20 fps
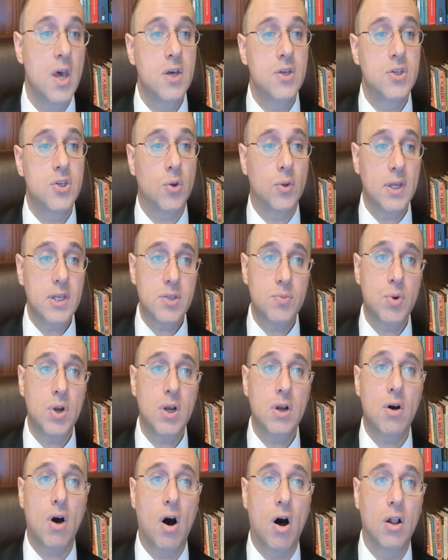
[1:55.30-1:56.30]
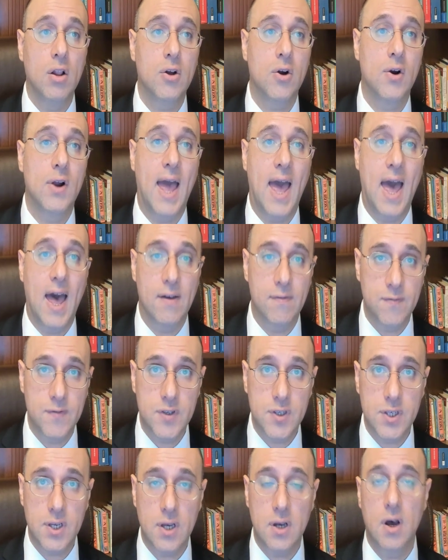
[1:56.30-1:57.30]
So let's bring all our
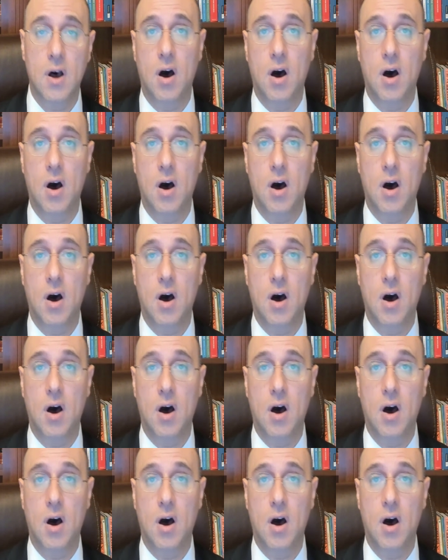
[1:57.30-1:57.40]
f's